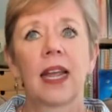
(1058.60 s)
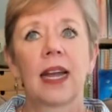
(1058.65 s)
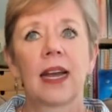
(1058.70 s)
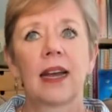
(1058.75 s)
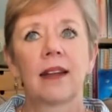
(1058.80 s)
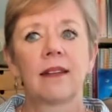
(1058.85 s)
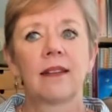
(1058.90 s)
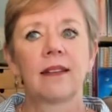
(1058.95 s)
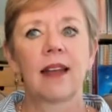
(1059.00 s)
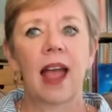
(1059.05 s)

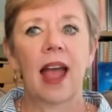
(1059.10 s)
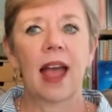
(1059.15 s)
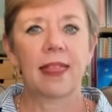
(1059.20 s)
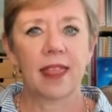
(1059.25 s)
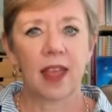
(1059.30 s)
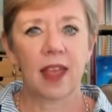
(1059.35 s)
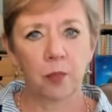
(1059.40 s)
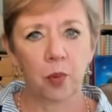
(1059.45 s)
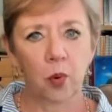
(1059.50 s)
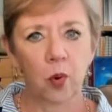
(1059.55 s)
And
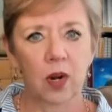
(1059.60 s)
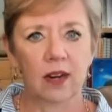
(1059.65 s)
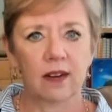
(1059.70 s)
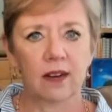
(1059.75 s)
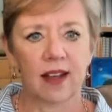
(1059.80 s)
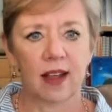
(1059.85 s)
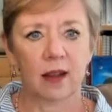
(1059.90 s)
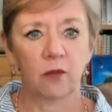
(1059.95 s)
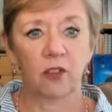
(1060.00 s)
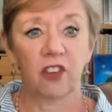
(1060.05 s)
at that point
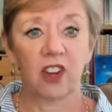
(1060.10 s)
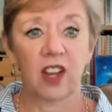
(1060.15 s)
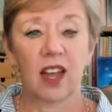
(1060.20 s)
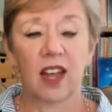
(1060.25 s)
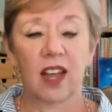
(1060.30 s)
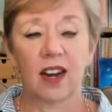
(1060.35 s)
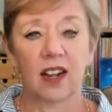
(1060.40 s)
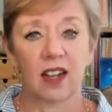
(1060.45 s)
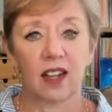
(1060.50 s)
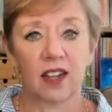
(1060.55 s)
in time,
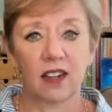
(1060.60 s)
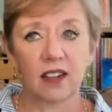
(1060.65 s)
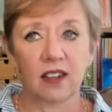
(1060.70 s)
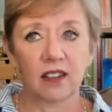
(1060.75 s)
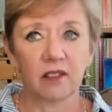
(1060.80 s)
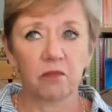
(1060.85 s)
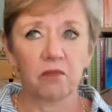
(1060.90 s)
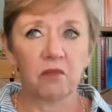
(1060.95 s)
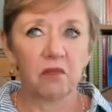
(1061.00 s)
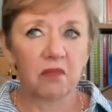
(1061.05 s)
she had a
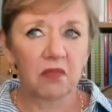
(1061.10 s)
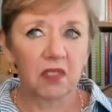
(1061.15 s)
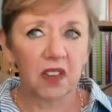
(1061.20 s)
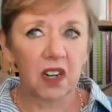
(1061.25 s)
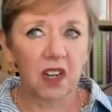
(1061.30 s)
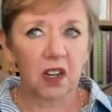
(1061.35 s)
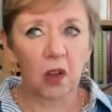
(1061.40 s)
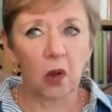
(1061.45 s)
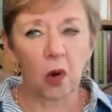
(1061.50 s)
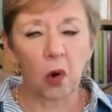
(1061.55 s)

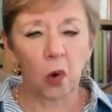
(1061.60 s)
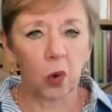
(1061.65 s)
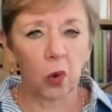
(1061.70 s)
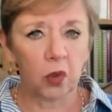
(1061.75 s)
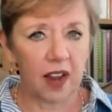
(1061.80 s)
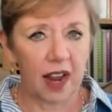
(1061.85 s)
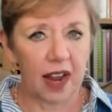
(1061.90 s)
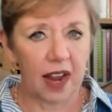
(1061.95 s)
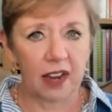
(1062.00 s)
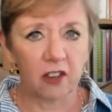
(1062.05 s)
little
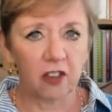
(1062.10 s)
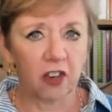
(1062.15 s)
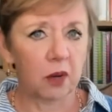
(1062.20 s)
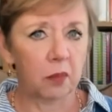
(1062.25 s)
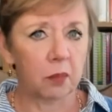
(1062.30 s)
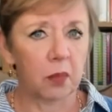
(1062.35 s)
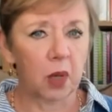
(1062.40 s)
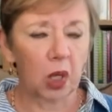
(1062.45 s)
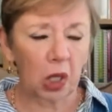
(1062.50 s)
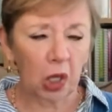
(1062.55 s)
old
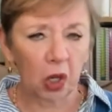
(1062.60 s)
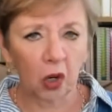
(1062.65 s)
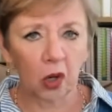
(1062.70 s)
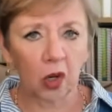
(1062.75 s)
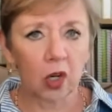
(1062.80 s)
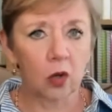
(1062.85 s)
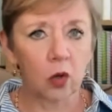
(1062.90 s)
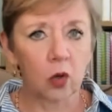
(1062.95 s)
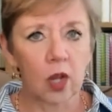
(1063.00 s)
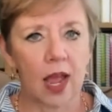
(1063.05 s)
ancient
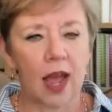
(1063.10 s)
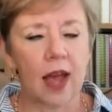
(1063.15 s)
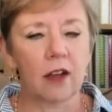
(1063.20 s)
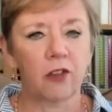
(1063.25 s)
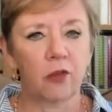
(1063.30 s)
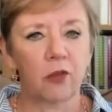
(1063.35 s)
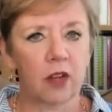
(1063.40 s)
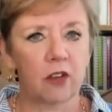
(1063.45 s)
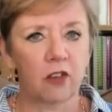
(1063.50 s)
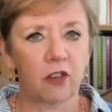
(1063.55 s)
mercurial
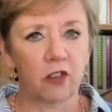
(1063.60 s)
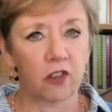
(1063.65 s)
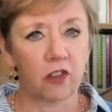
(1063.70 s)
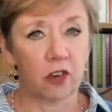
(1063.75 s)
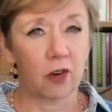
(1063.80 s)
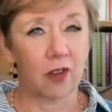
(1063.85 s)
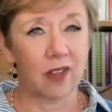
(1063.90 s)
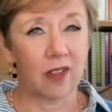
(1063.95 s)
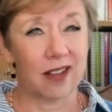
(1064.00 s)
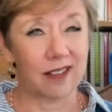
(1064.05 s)
cash
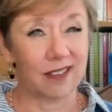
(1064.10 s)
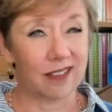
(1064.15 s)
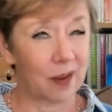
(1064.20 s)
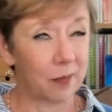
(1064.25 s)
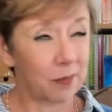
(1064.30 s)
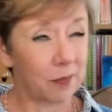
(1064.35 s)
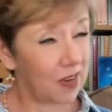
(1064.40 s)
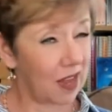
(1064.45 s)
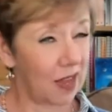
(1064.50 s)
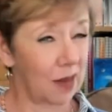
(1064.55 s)
register that
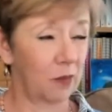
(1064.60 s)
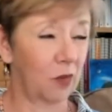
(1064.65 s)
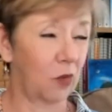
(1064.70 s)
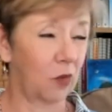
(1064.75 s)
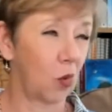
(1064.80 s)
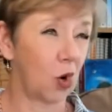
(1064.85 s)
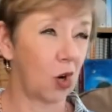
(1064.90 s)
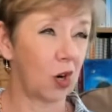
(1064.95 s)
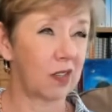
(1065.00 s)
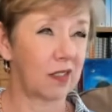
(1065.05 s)

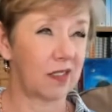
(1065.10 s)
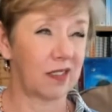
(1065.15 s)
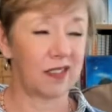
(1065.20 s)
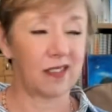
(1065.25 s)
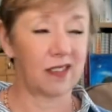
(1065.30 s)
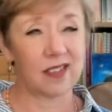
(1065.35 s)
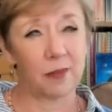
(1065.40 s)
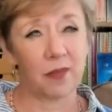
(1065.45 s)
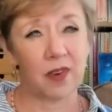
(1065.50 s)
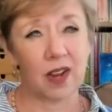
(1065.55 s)
sometimes worked
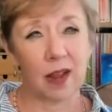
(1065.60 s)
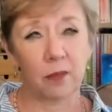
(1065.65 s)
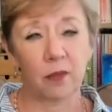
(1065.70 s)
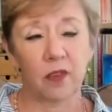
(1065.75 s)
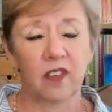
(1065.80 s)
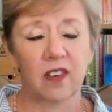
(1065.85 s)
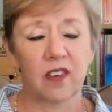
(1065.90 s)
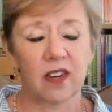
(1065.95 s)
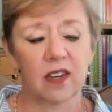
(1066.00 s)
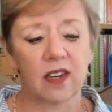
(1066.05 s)
and
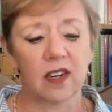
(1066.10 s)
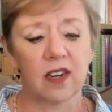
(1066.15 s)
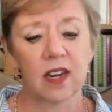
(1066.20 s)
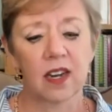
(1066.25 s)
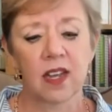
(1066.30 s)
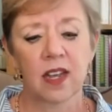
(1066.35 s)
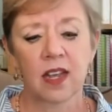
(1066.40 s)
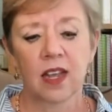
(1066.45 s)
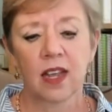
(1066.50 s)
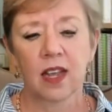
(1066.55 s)
sometimes didn't.